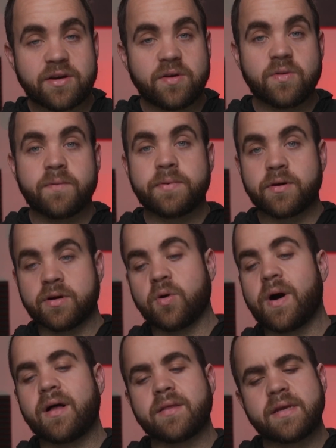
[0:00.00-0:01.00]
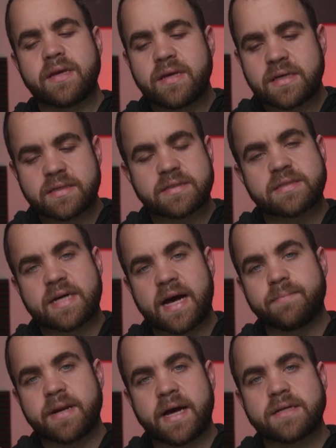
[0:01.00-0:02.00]
you the build quality is
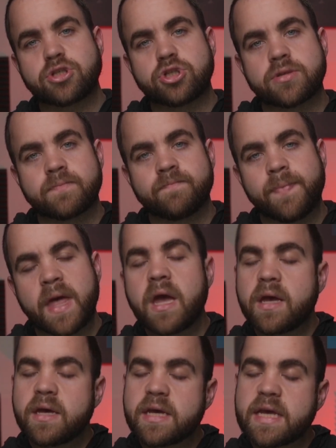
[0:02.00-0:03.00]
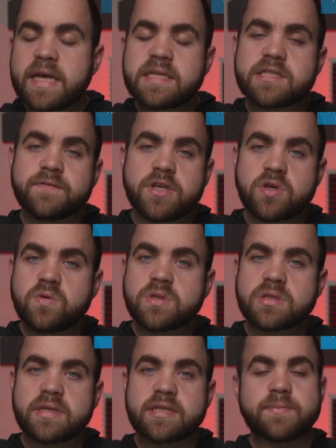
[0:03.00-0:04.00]
top notch. Ease of
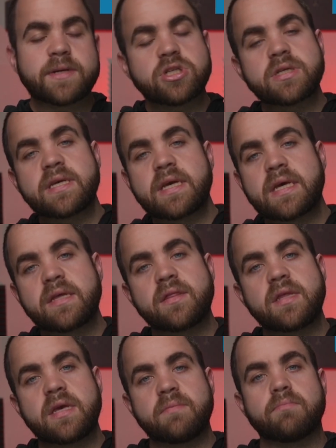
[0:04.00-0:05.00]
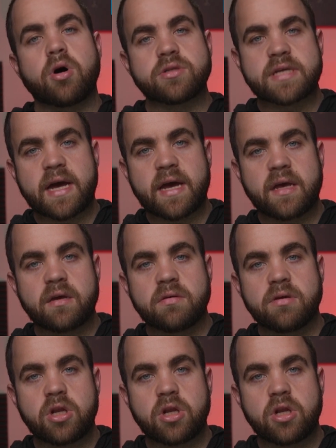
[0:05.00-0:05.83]
use, especially in the multi-person